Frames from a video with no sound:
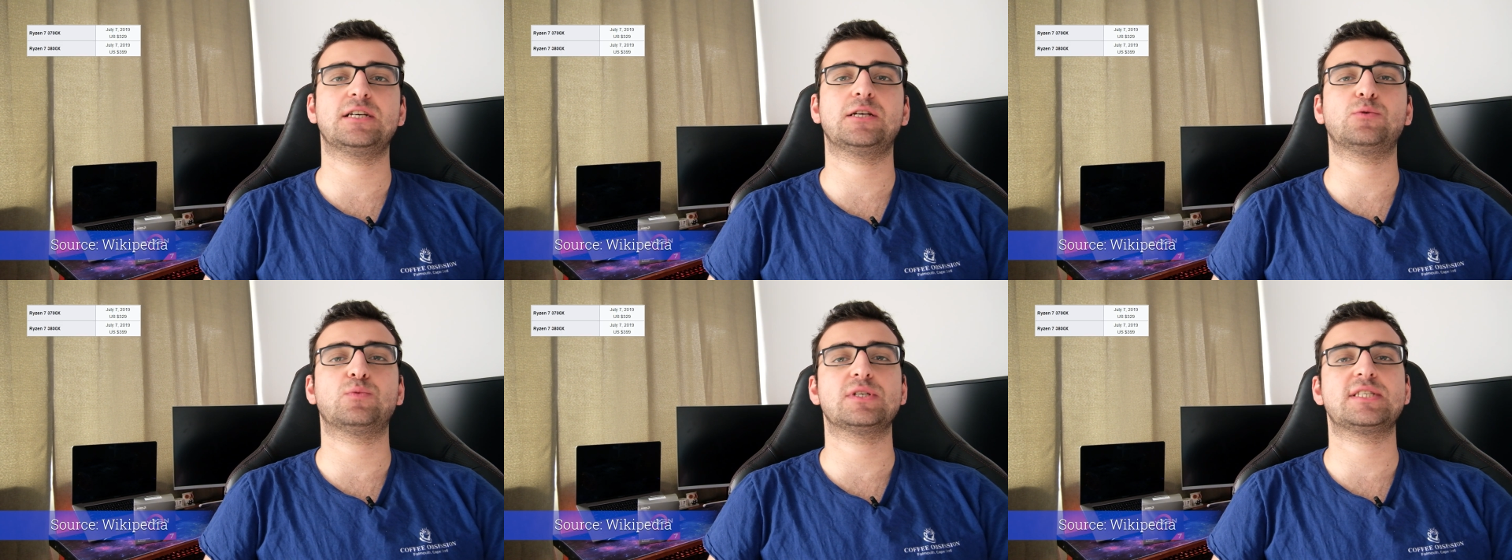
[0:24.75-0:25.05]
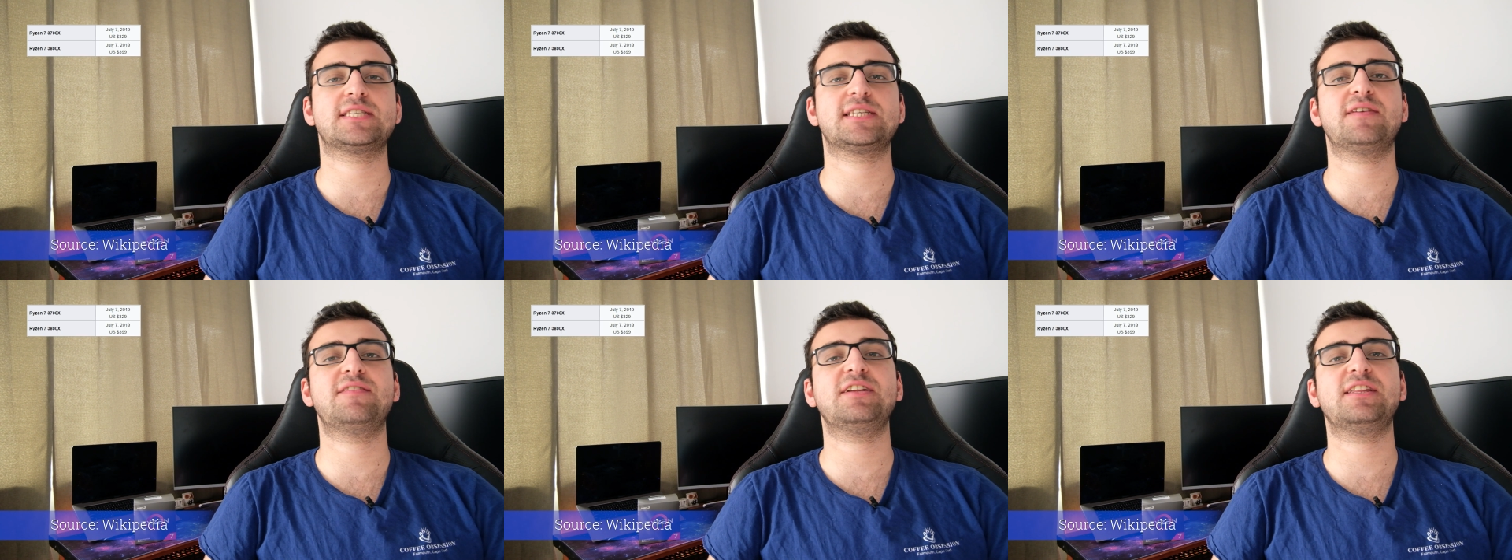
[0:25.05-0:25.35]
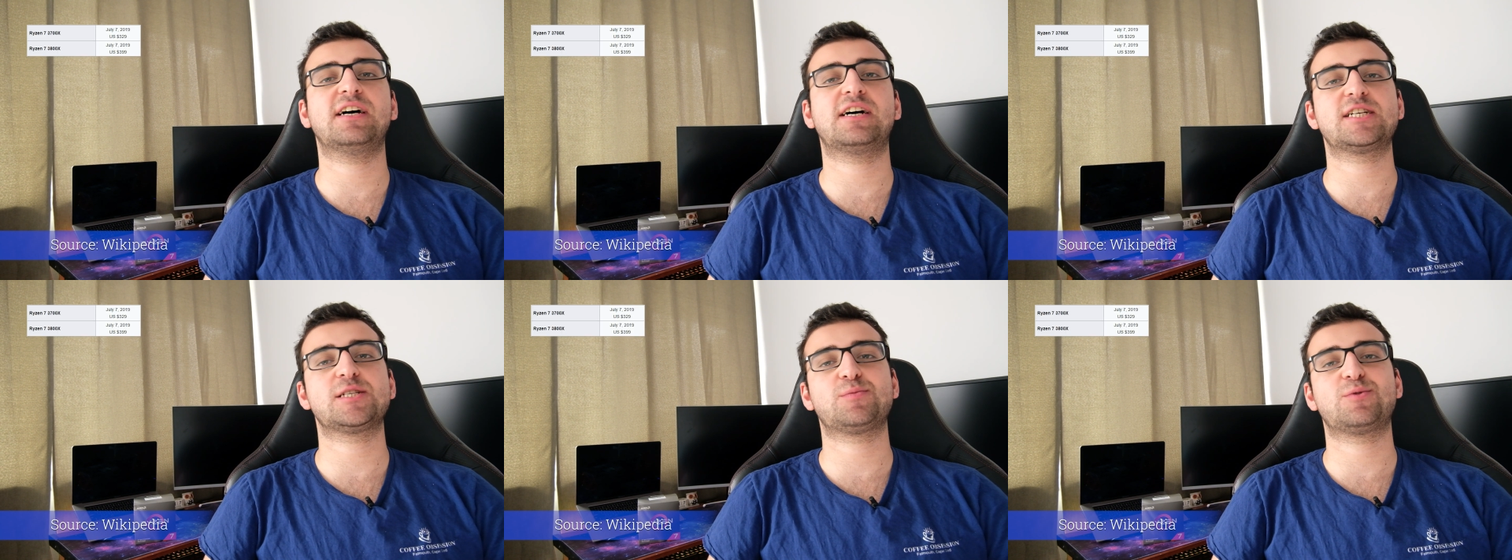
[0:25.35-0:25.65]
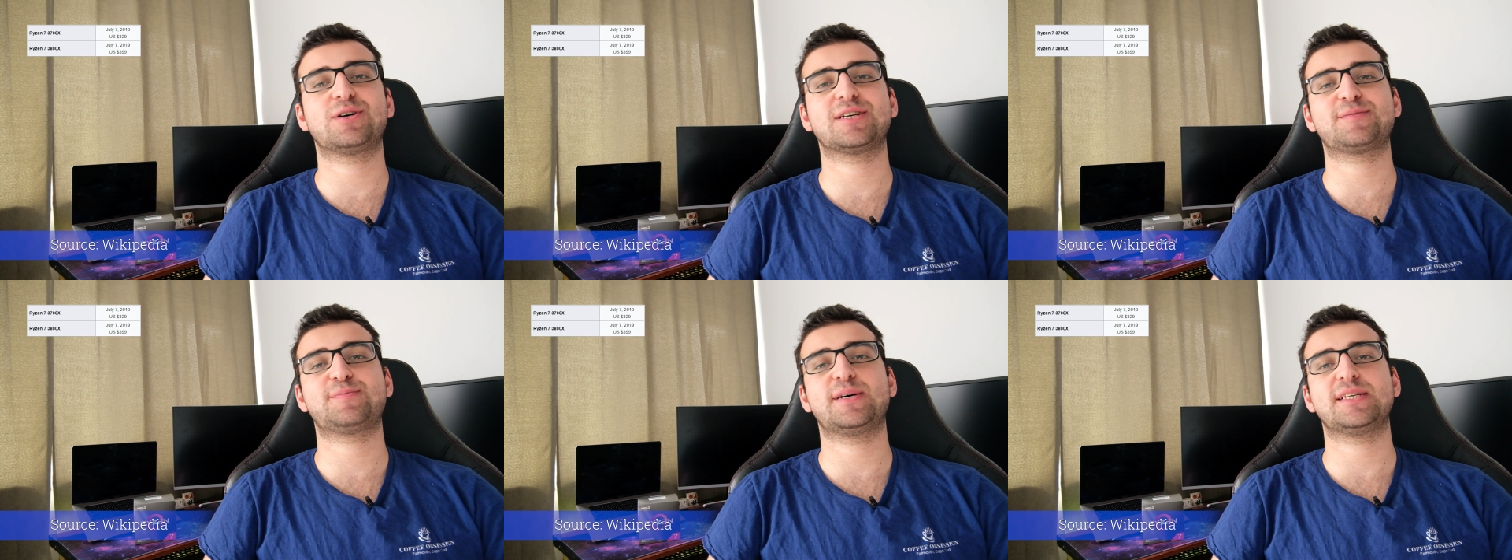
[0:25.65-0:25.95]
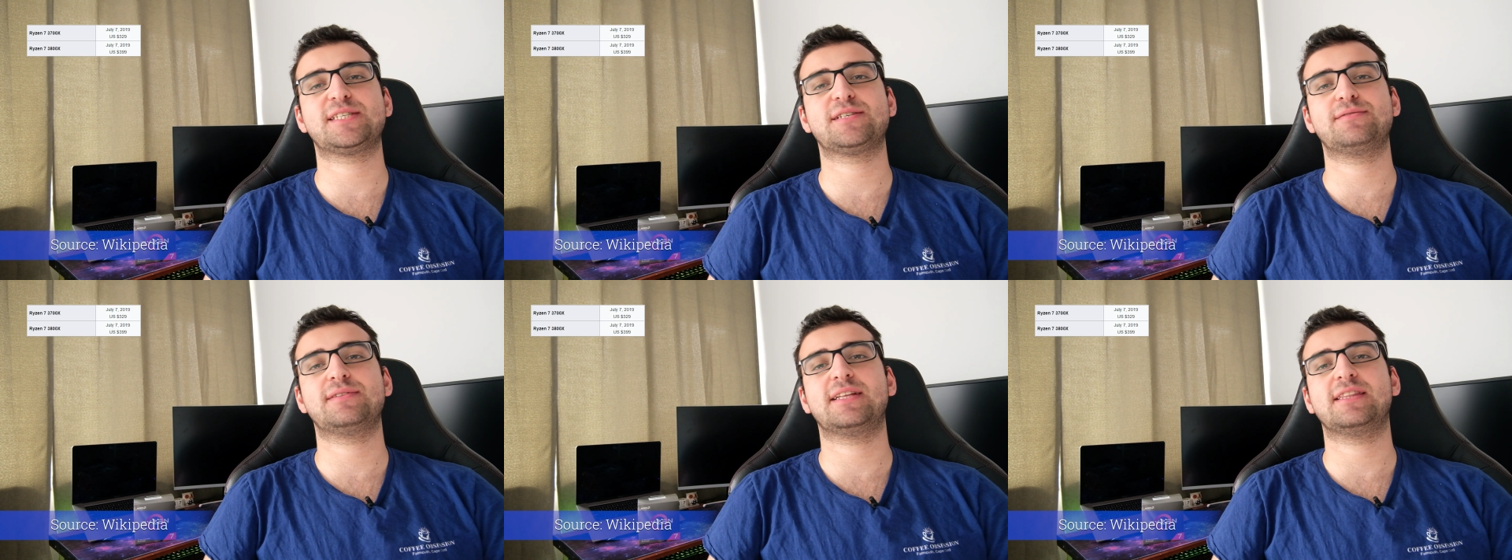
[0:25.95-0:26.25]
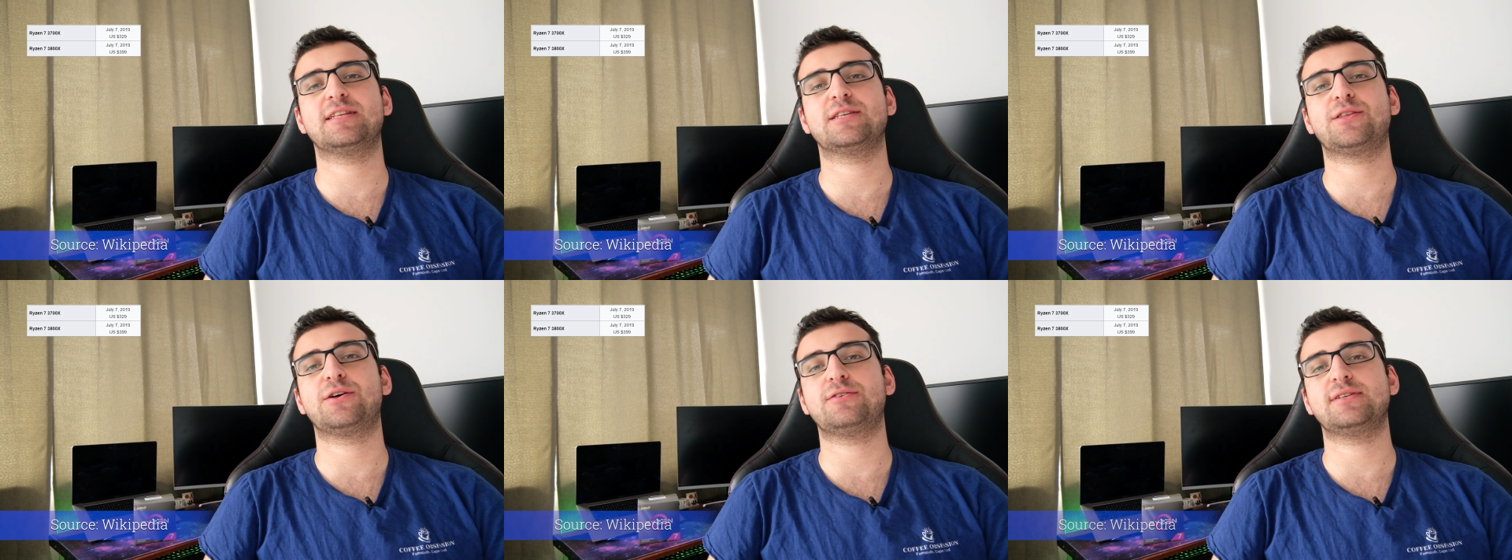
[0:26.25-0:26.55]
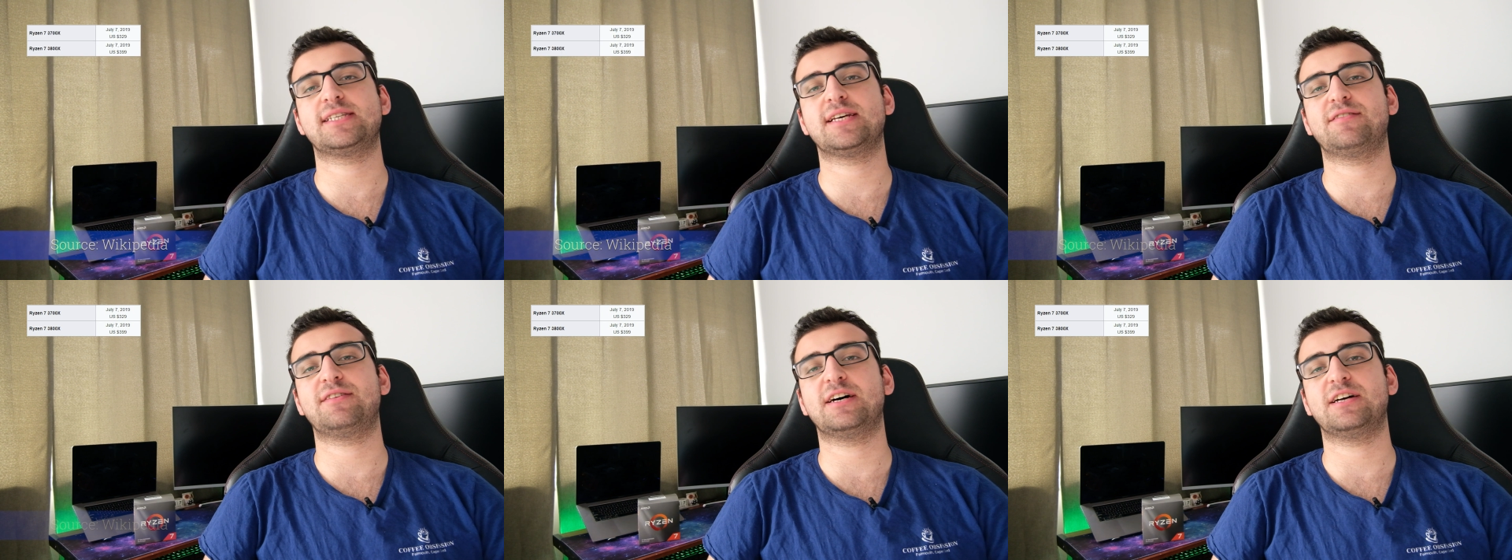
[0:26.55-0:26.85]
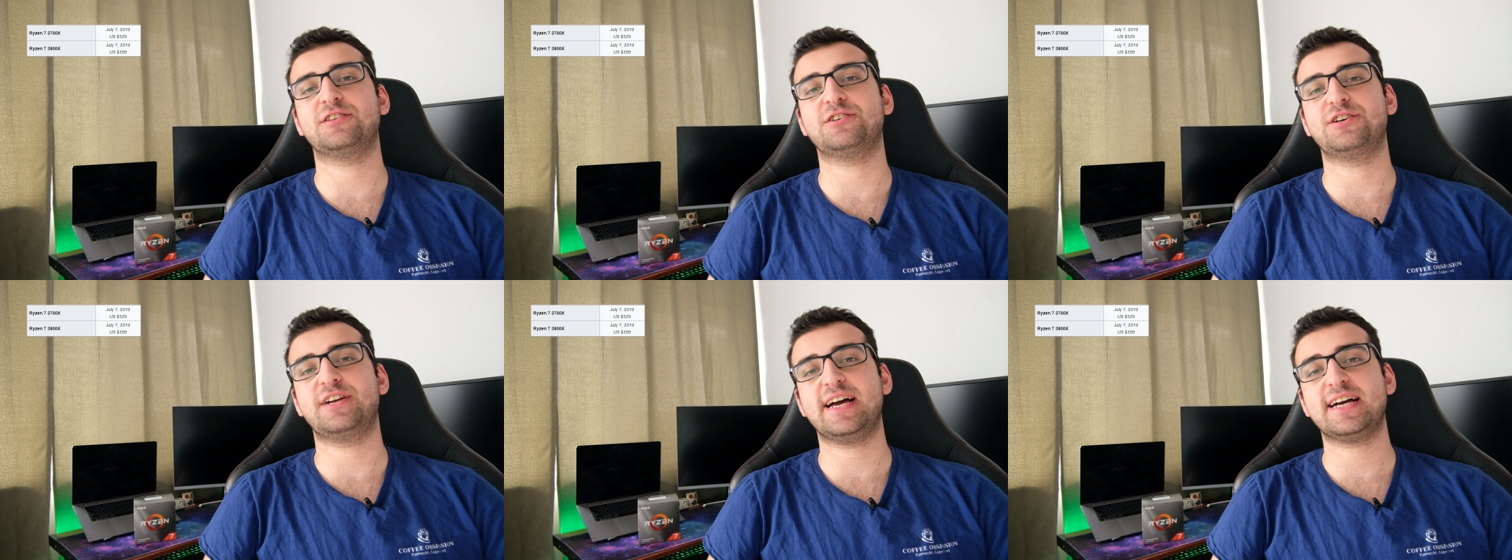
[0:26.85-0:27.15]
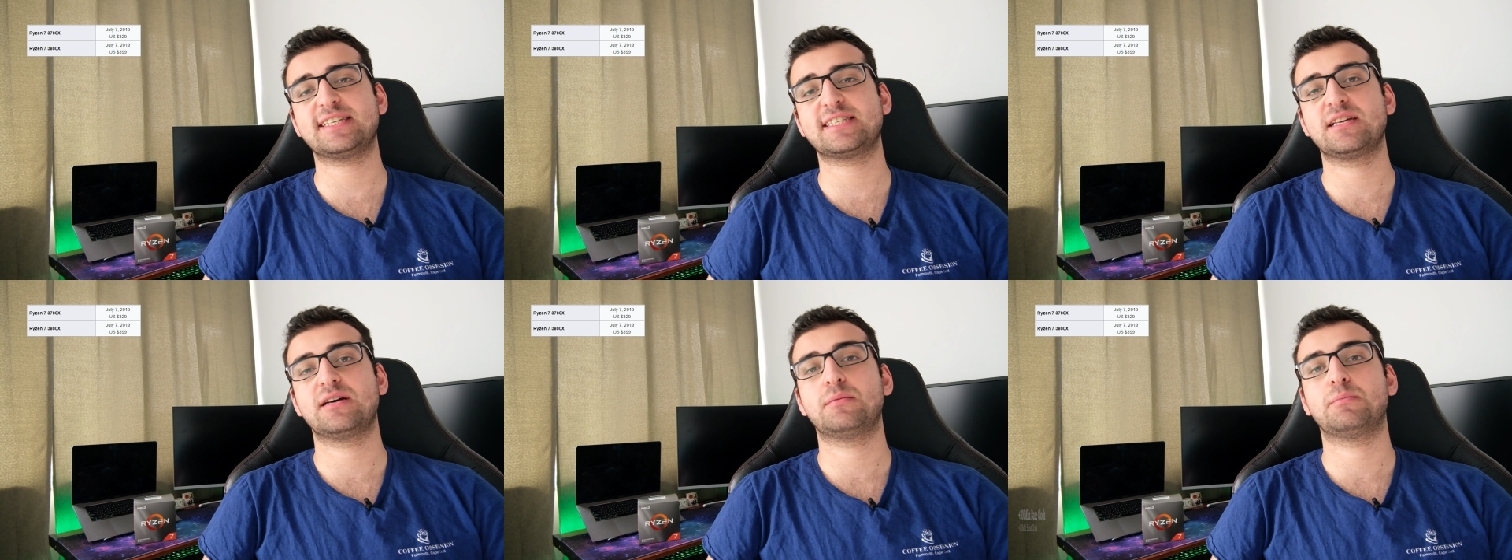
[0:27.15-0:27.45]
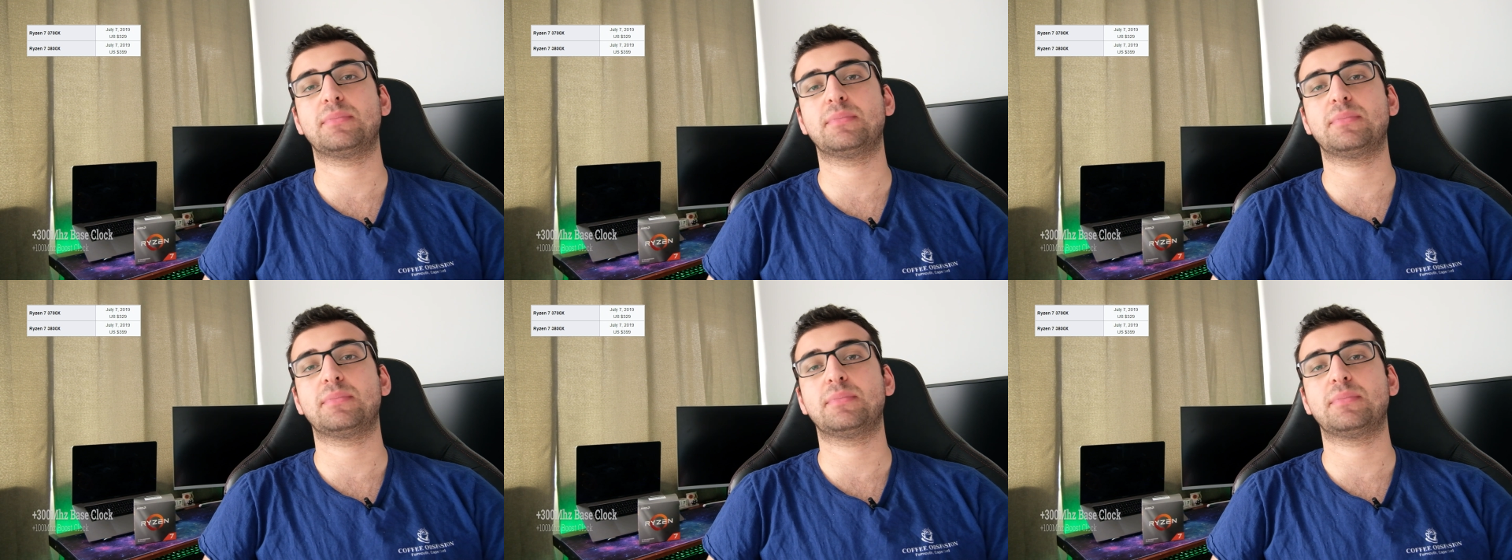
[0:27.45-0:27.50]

it was $70 more expensive than the 3700X,